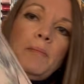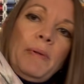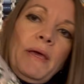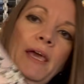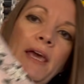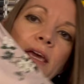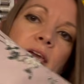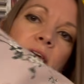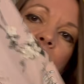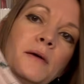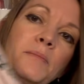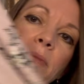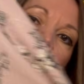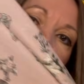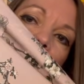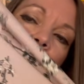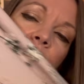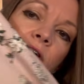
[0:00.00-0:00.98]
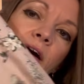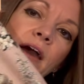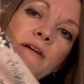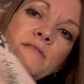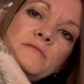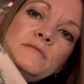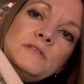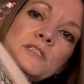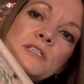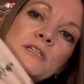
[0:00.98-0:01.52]
pink
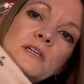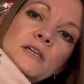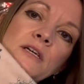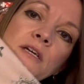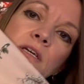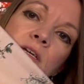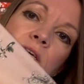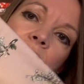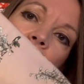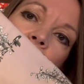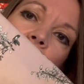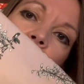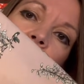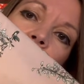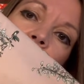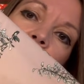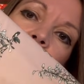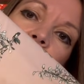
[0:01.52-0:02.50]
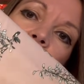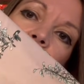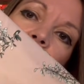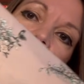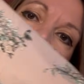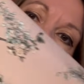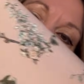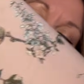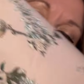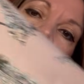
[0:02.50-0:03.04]
background, and
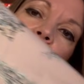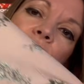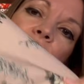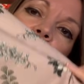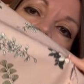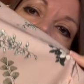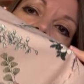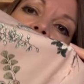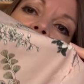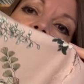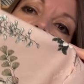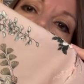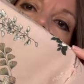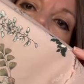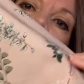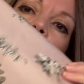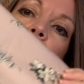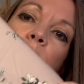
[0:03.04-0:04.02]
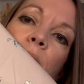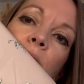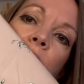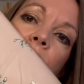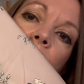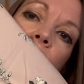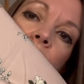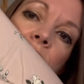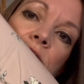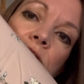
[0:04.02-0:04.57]
then you have these little
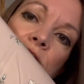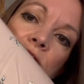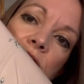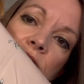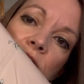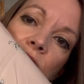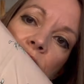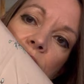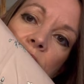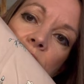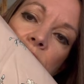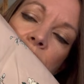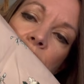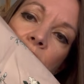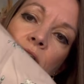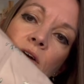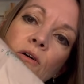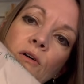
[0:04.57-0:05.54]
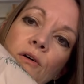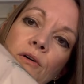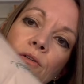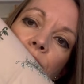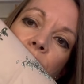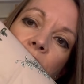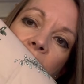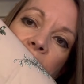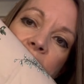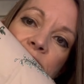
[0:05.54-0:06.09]
birds just dancing
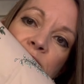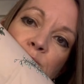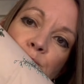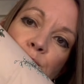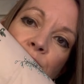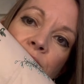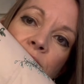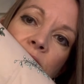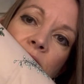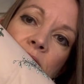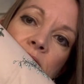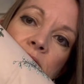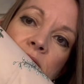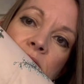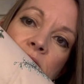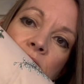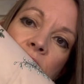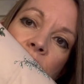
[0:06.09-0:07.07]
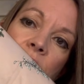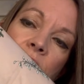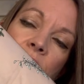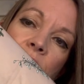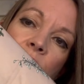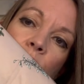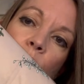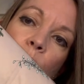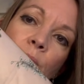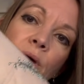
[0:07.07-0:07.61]
on their sprigs
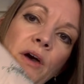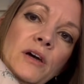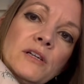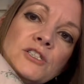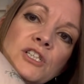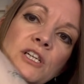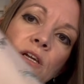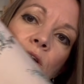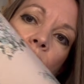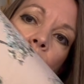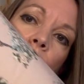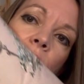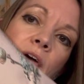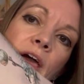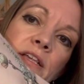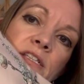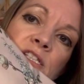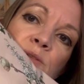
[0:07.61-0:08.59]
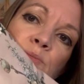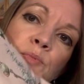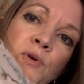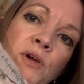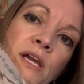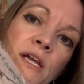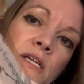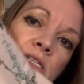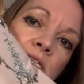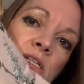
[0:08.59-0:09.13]
or perching on their
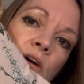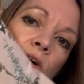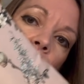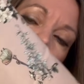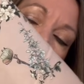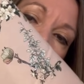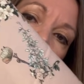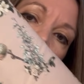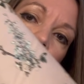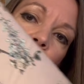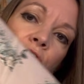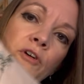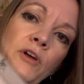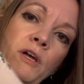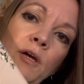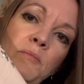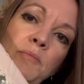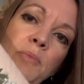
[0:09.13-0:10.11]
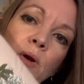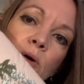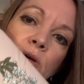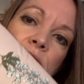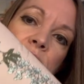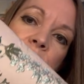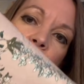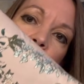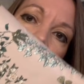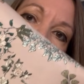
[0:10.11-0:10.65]
sprigs of
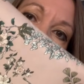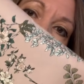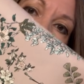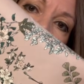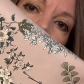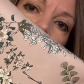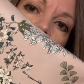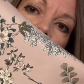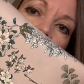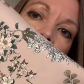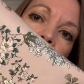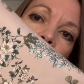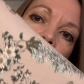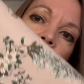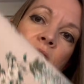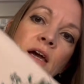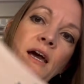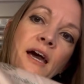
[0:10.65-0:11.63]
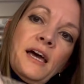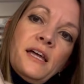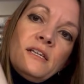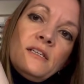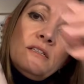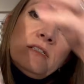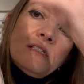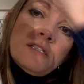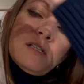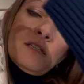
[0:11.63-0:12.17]
blossom
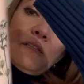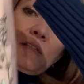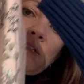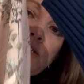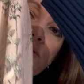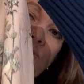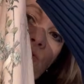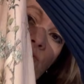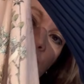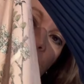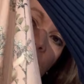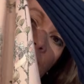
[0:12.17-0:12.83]
and sort of